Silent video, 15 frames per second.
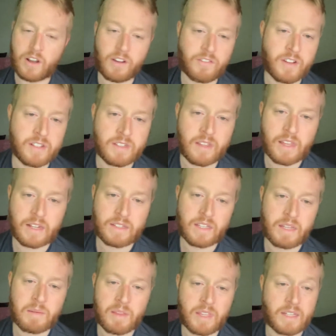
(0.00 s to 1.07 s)
of offense on that
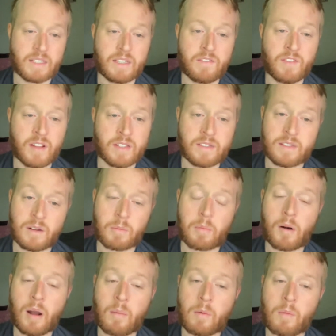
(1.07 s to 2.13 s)
team. I think defense is their
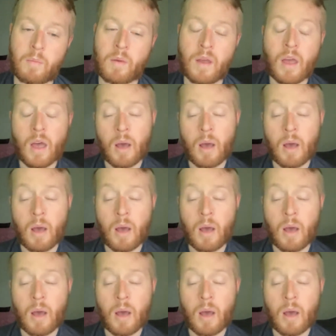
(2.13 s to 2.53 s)
problem.